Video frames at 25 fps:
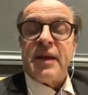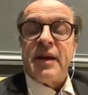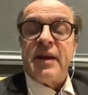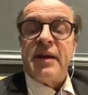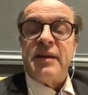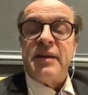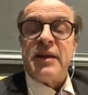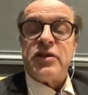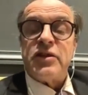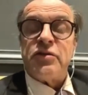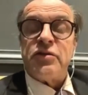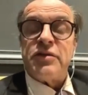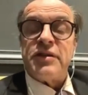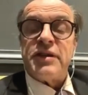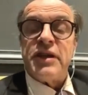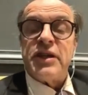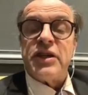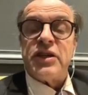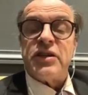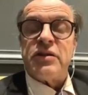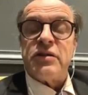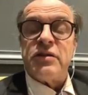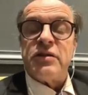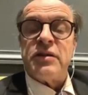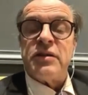
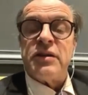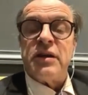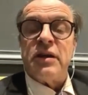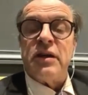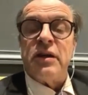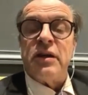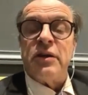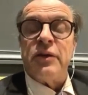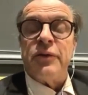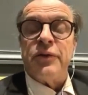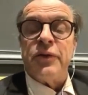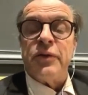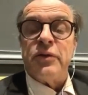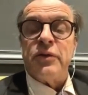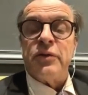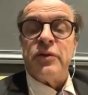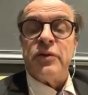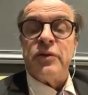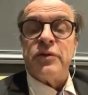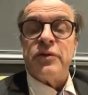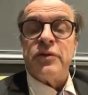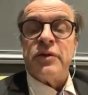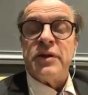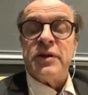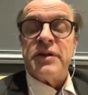association of
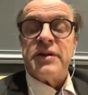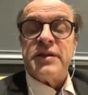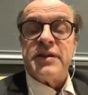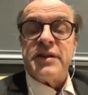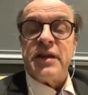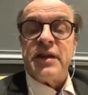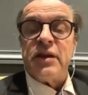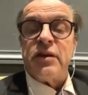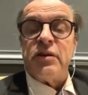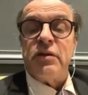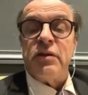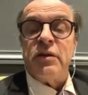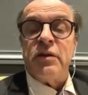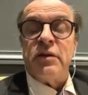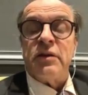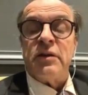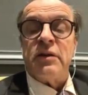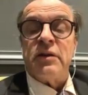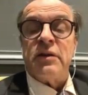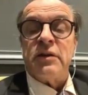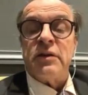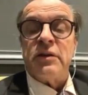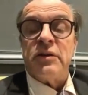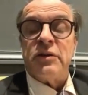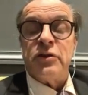the
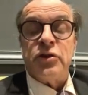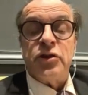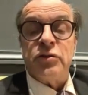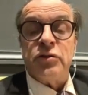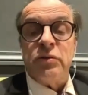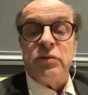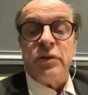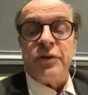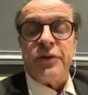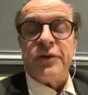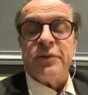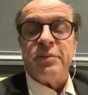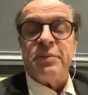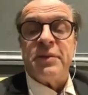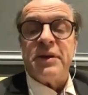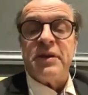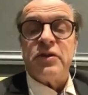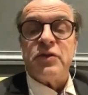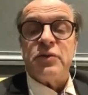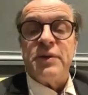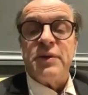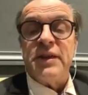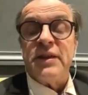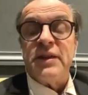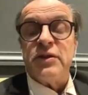circular jewelers,
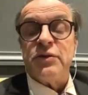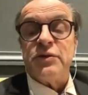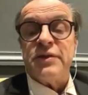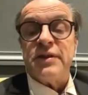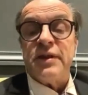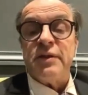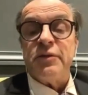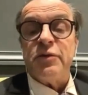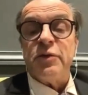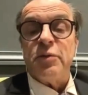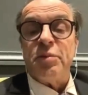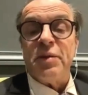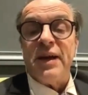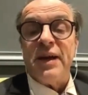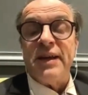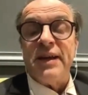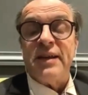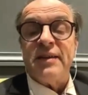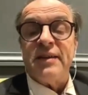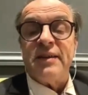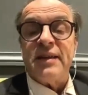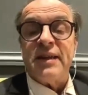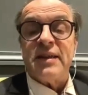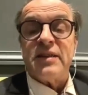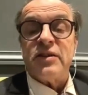because we need to save the
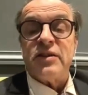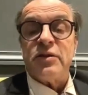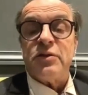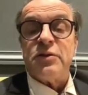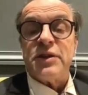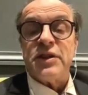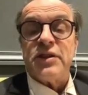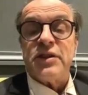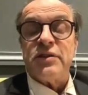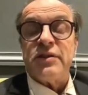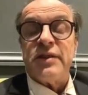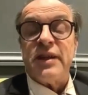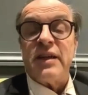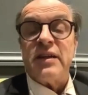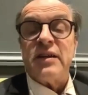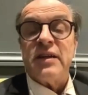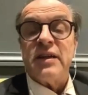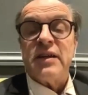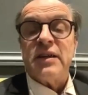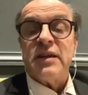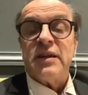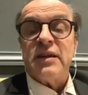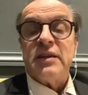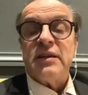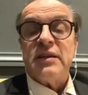planet. That's a question that
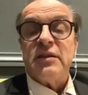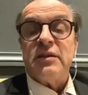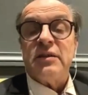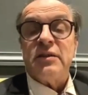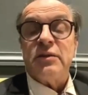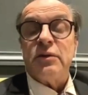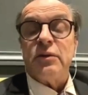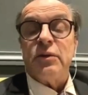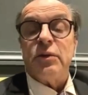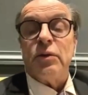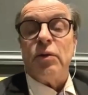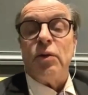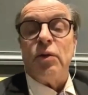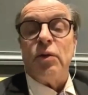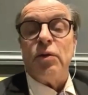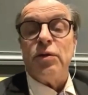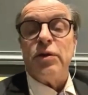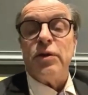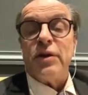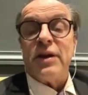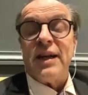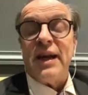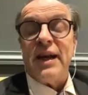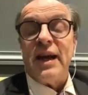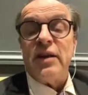all
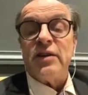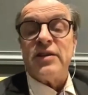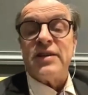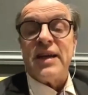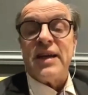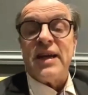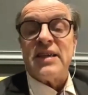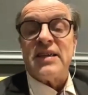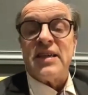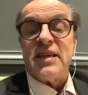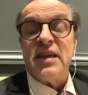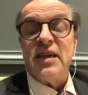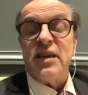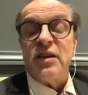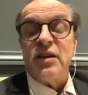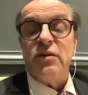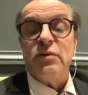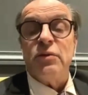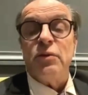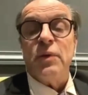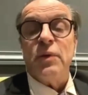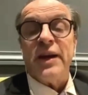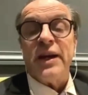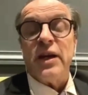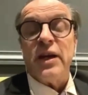the clients asking you,
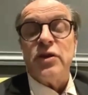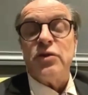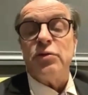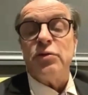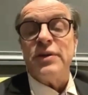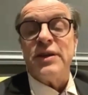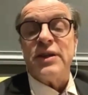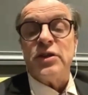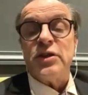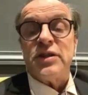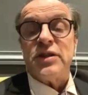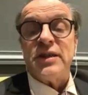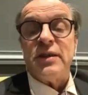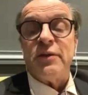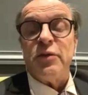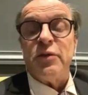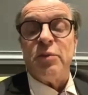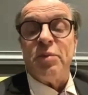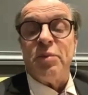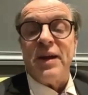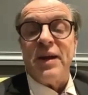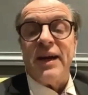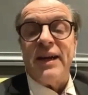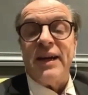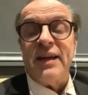what are you doing to save the
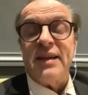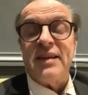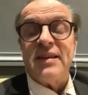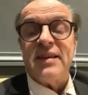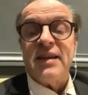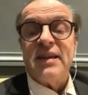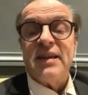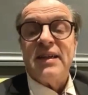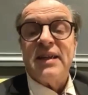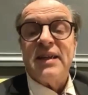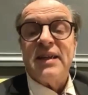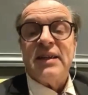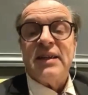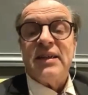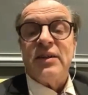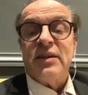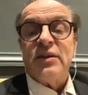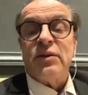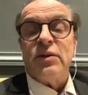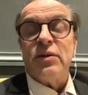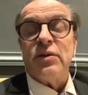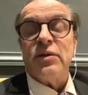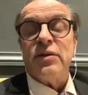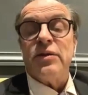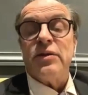planet?
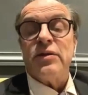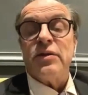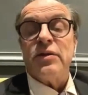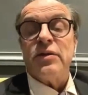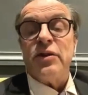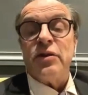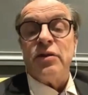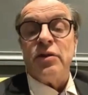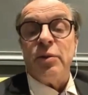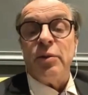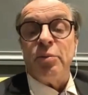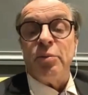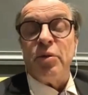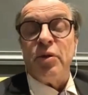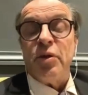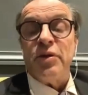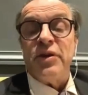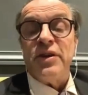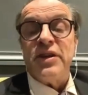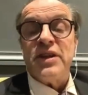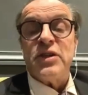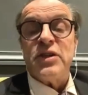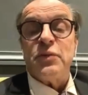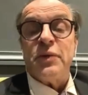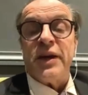Your
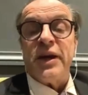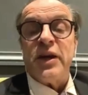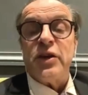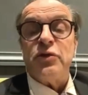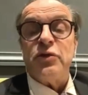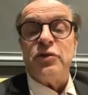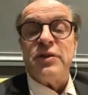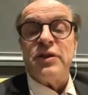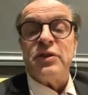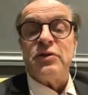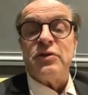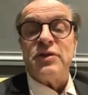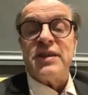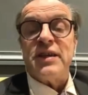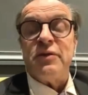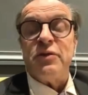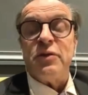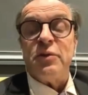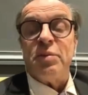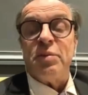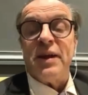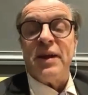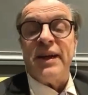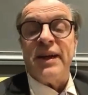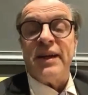employees, what are you doing to save
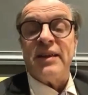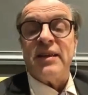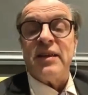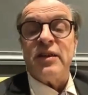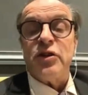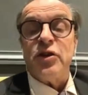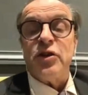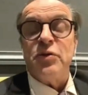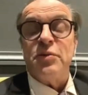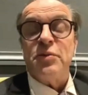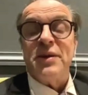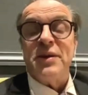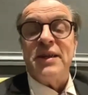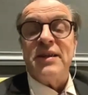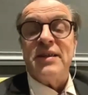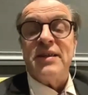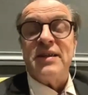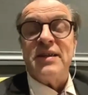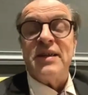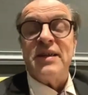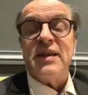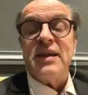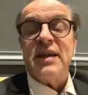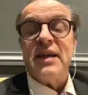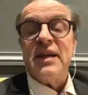the planet and the
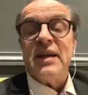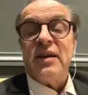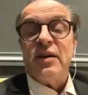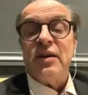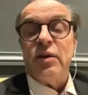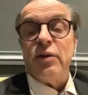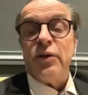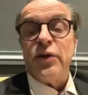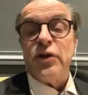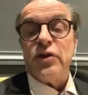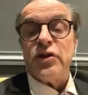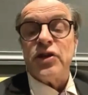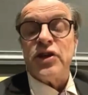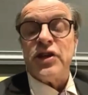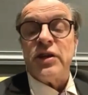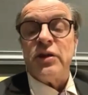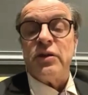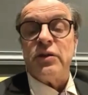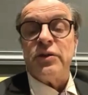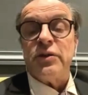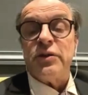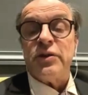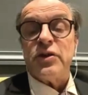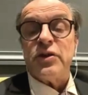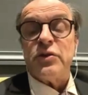humanity? All your
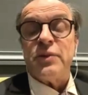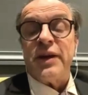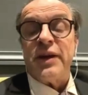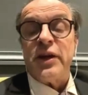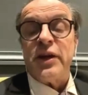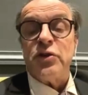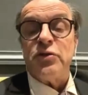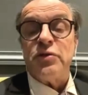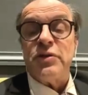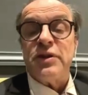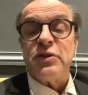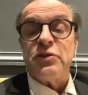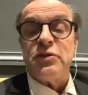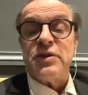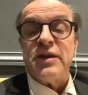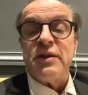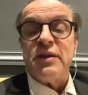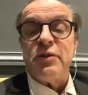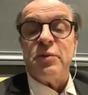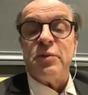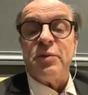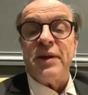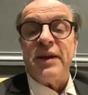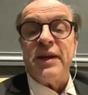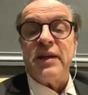shareholders, what are you doing to
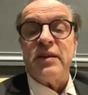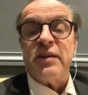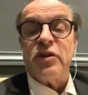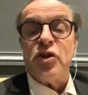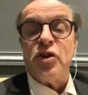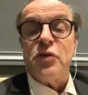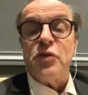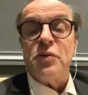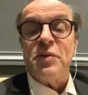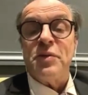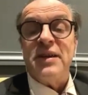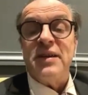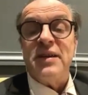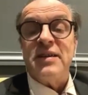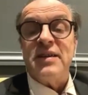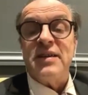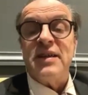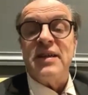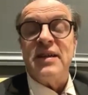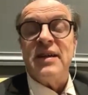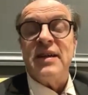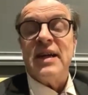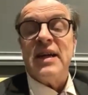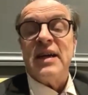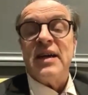save the planet and
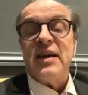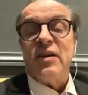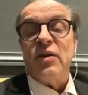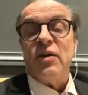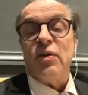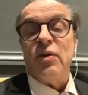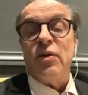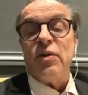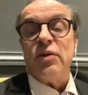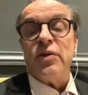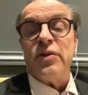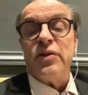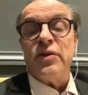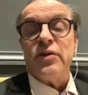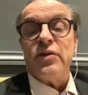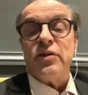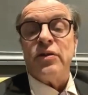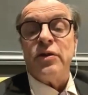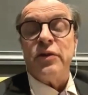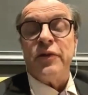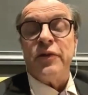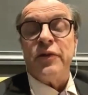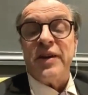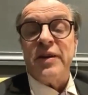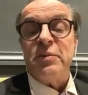humanity? All the
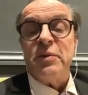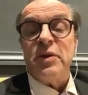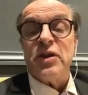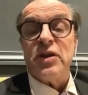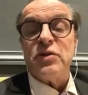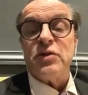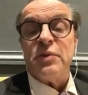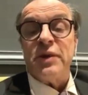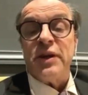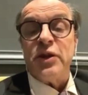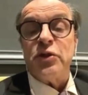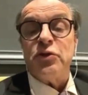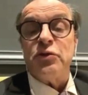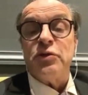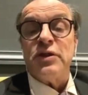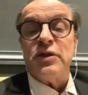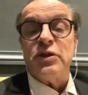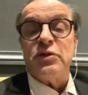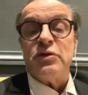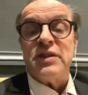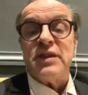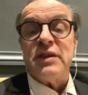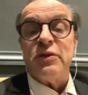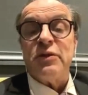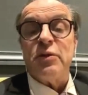governments, what are you doing
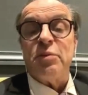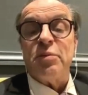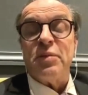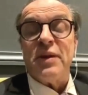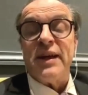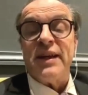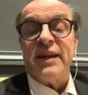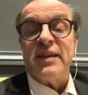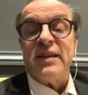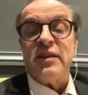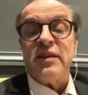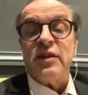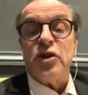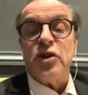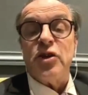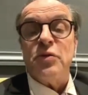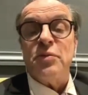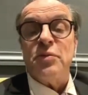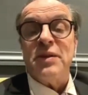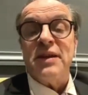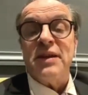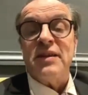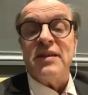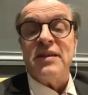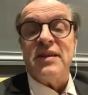to save the planet and the
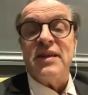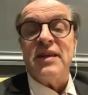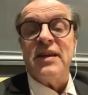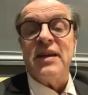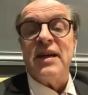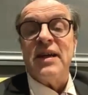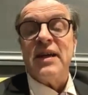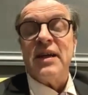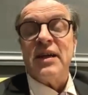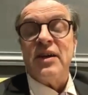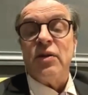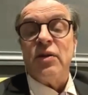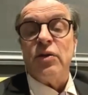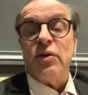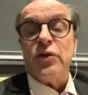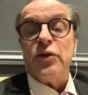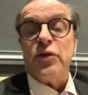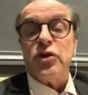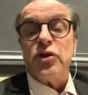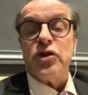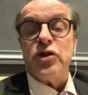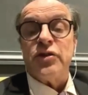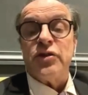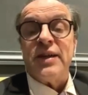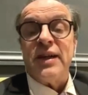humanity? All
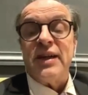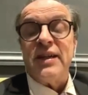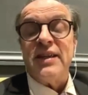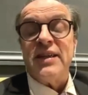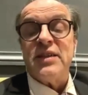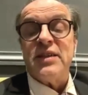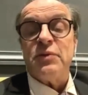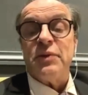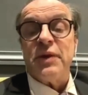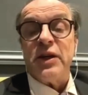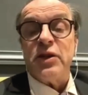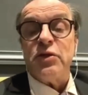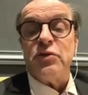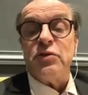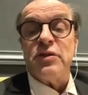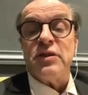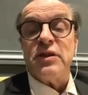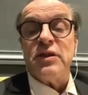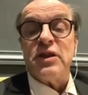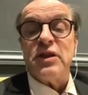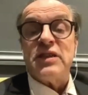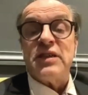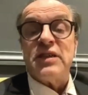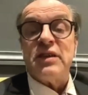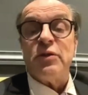the journalists, what are you doing
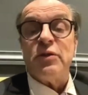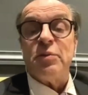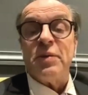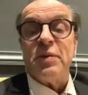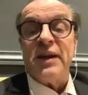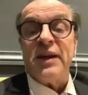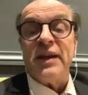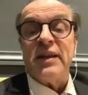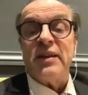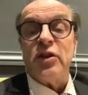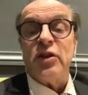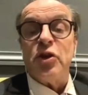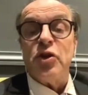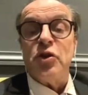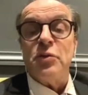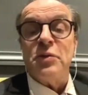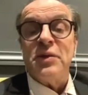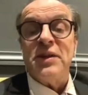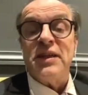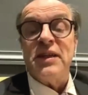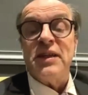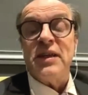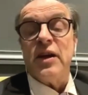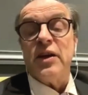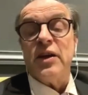to save the planet and
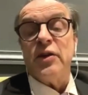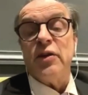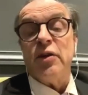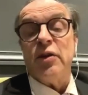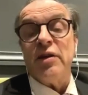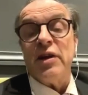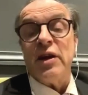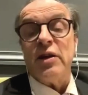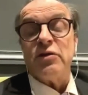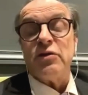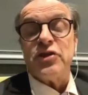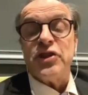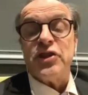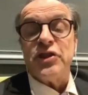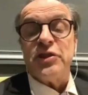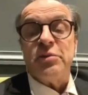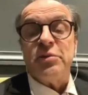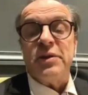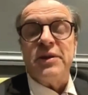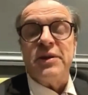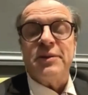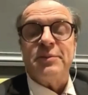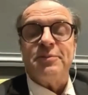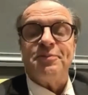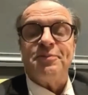humanity? And all our
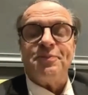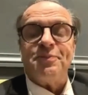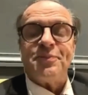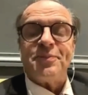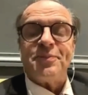children.